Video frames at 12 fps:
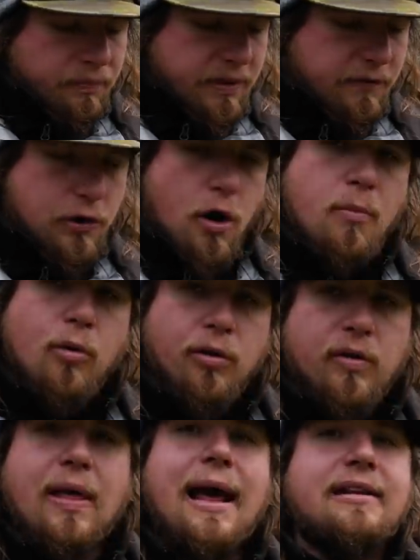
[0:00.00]
If you go more
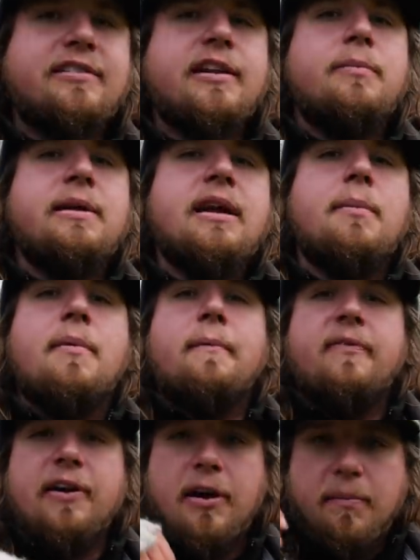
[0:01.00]
than that, it's gonna become a
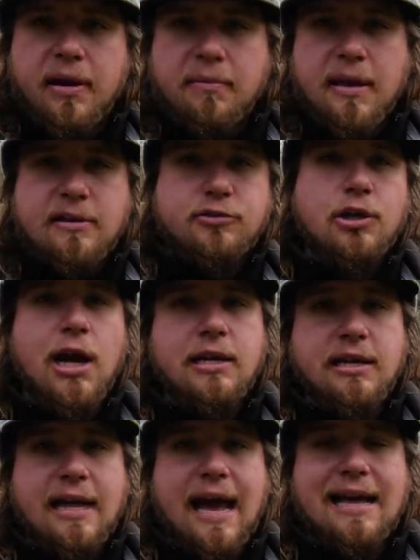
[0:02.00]
very big mess
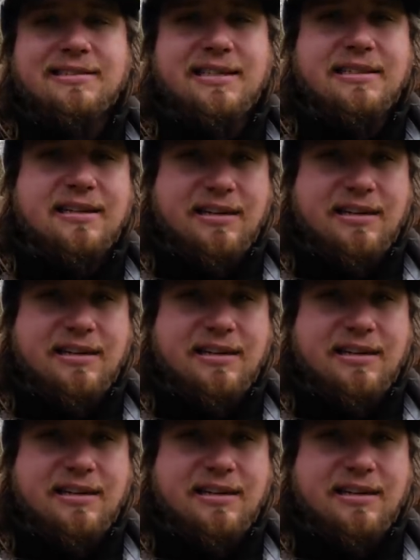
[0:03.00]
trying to cast this,